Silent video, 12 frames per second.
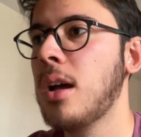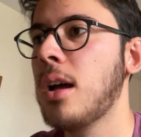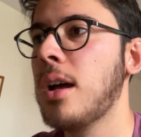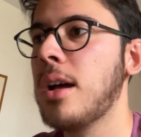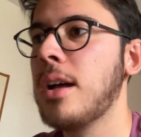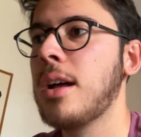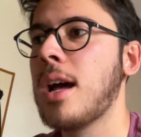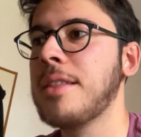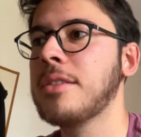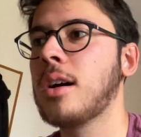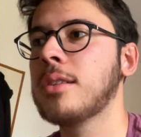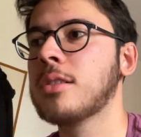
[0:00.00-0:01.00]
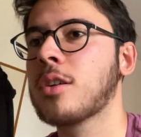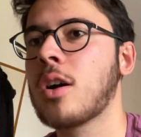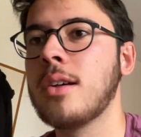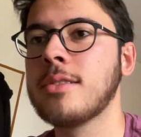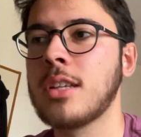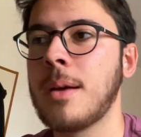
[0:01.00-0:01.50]
and other
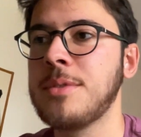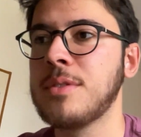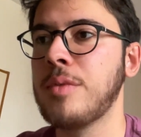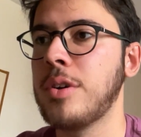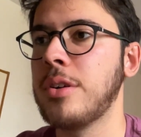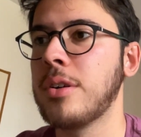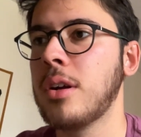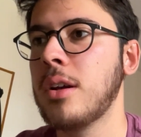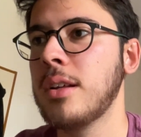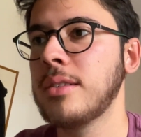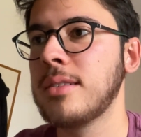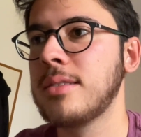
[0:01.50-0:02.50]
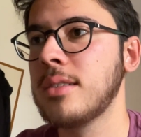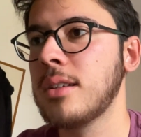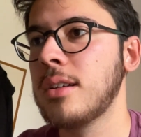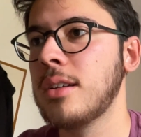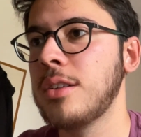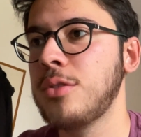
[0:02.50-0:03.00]
concepts, were
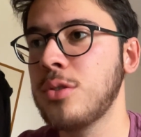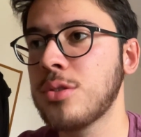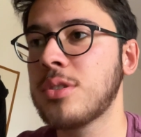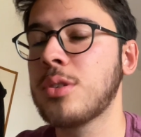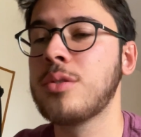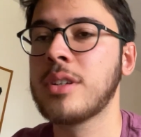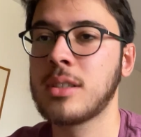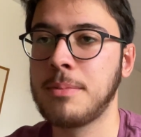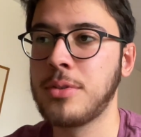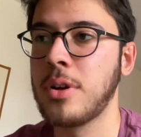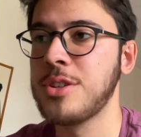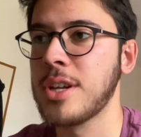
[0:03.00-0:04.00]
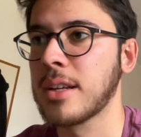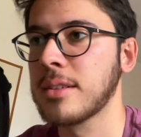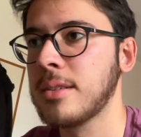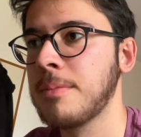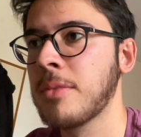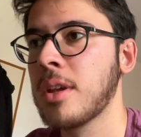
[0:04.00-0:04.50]
used during the project.